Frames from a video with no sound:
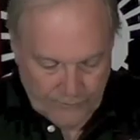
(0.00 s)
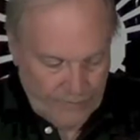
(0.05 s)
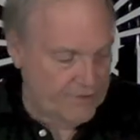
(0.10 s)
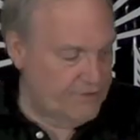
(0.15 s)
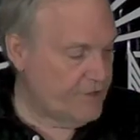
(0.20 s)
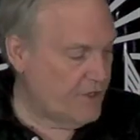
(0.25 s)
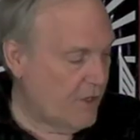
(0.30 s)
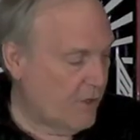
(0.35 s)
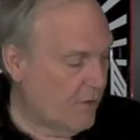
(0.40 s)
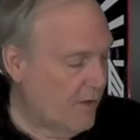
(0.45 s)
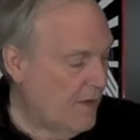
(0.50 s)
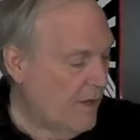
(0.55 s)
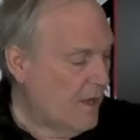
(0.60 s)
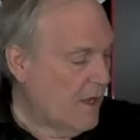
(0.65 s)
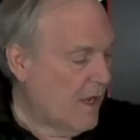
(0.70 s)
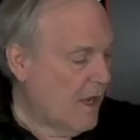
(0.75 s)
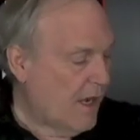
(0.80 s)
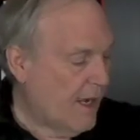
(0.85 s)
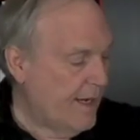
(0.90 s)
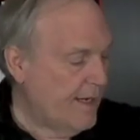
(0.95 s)
So
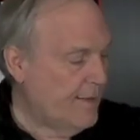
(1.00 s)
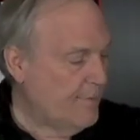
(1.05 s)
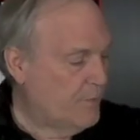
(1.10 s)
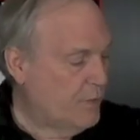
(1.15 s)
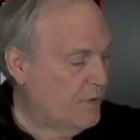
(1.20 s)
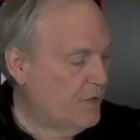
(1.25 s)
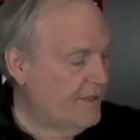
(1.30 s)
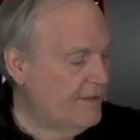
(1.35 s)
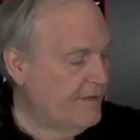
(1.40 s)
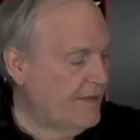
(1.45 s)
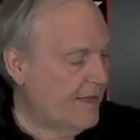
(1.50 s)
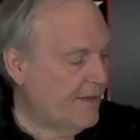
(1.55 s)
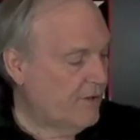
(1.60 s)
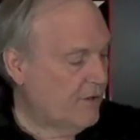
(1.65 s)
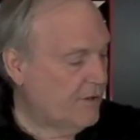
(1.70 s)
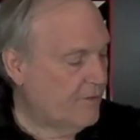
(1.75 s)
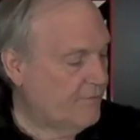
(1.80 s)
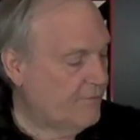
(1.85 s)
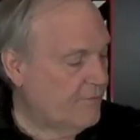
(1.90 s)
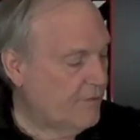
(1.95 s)
I am putting that
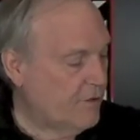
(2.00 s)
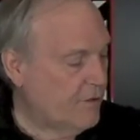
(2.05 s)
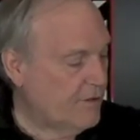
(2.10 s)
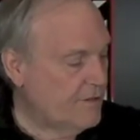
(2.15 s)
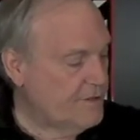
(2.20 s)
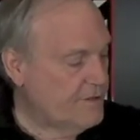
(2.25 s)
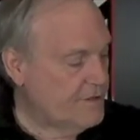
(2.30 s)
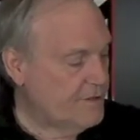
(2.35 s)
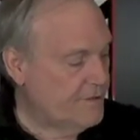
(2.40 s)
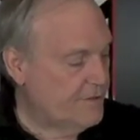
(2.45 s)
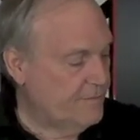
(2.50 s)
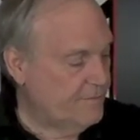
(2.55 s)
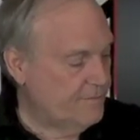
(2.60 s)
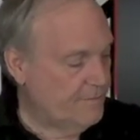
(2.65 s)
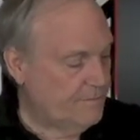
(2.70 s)
on first,